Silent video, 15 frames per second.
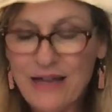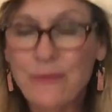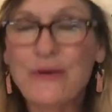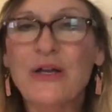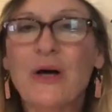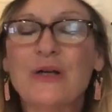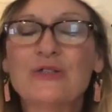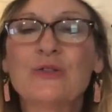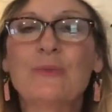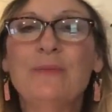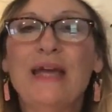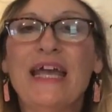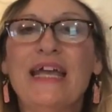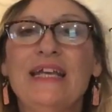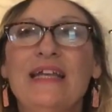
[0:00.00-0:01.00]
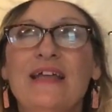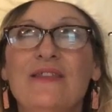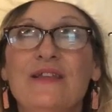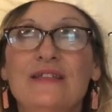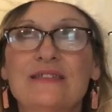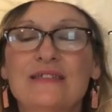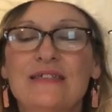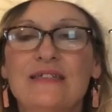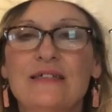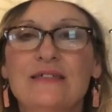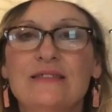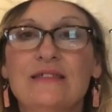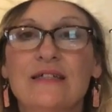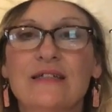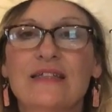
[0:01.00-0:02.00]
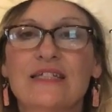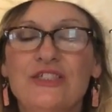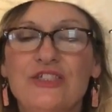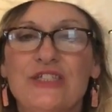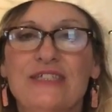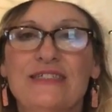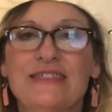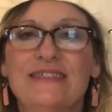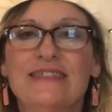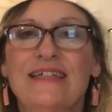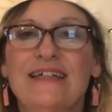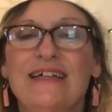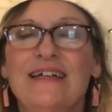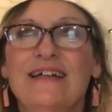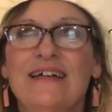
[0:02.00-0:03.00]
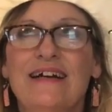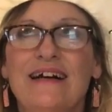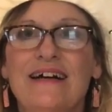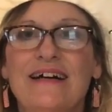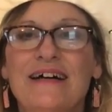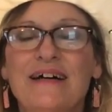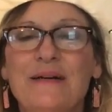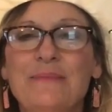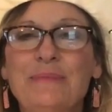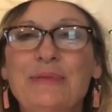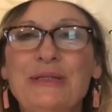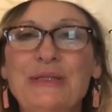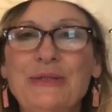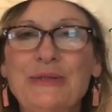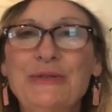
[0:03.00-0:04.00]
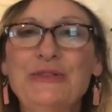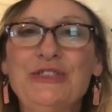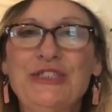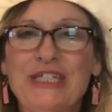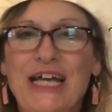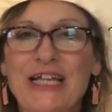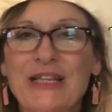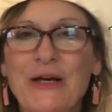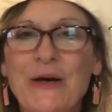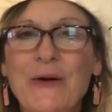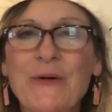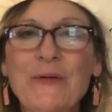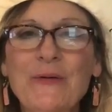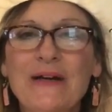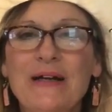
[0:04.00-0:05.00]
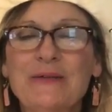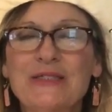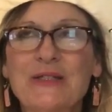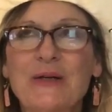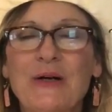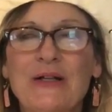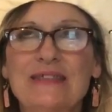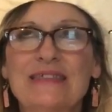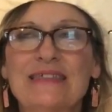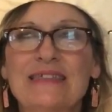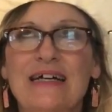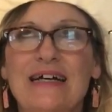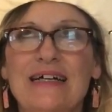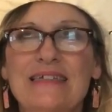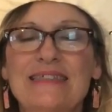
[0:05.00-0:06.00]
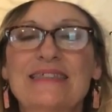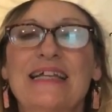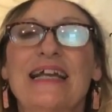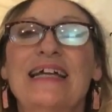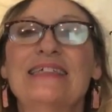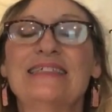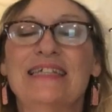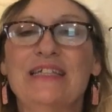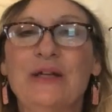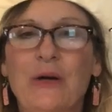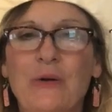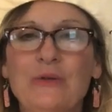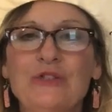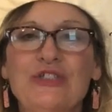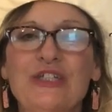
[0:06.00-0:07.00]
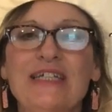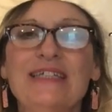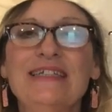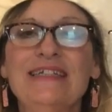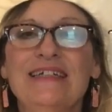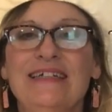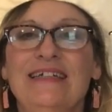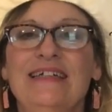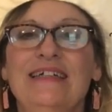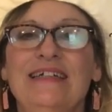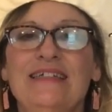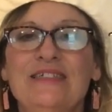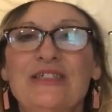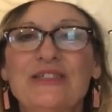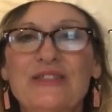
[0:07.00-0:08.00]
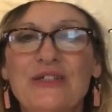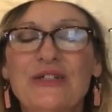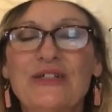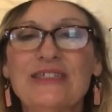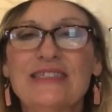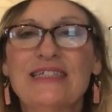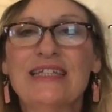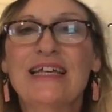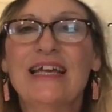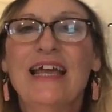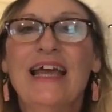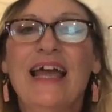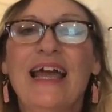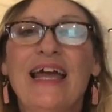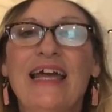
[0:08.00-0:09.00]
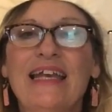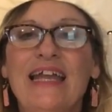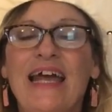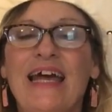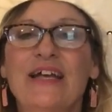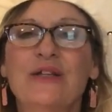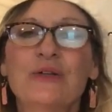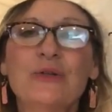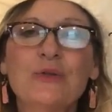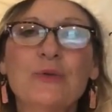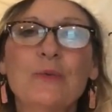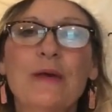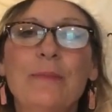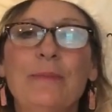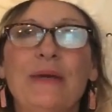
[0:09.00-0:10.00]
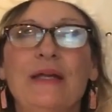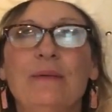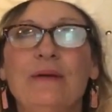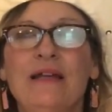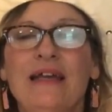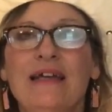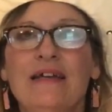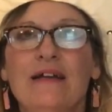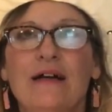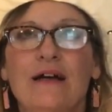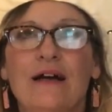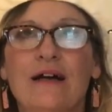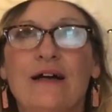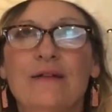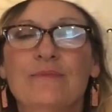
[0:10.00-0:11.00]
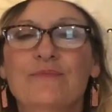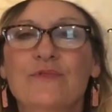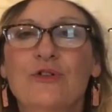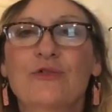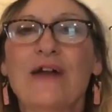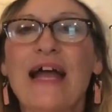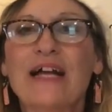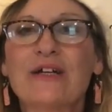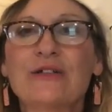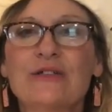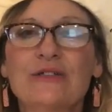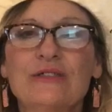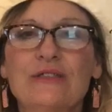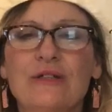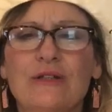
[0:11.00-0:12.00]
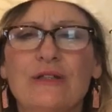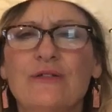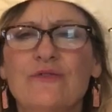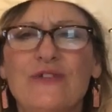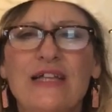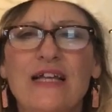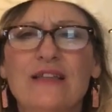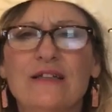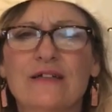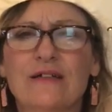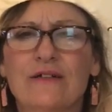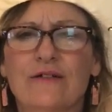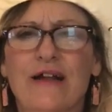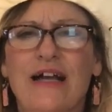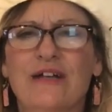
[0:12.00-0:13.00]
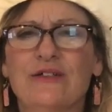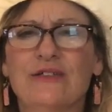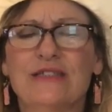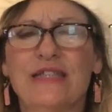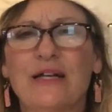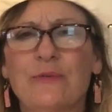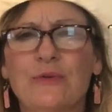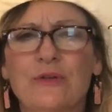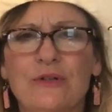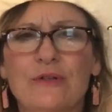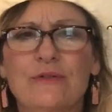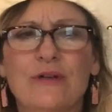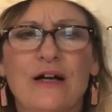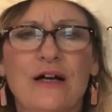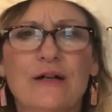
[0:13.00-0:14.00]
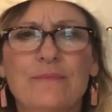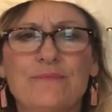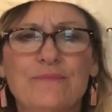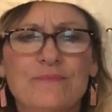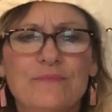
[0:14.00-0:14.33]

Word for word: We also made this delicious uh, blue jello. It was called uh, Sand and Ocean dessert. And it had Cool Whip and uh, crackers, or little vanilla crackers that were uh,